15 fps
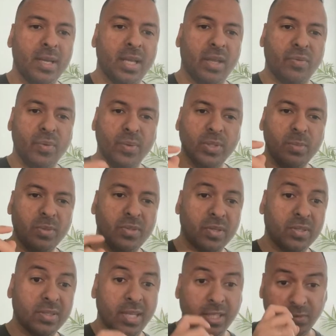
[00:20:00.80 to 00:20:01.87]
if you want to be
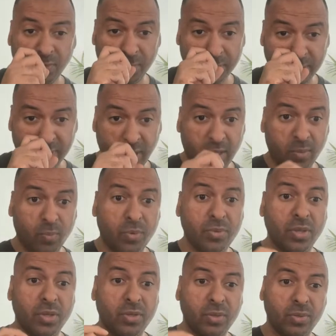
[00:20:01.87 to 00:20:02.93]
successful, start with
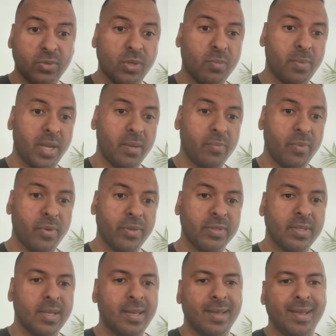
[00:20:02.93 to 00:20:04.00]
the user pain points
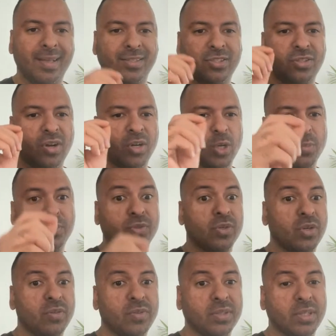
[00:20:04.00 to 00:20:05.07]
and start
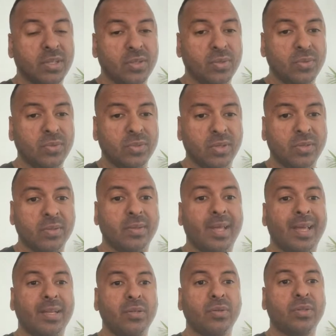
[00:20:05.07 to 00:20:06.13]
observing the user
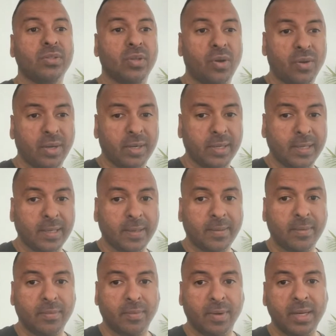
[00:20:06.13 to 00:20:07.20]
that you're targeting,
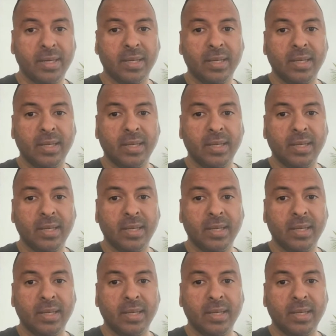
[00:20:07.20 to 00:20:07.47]
right?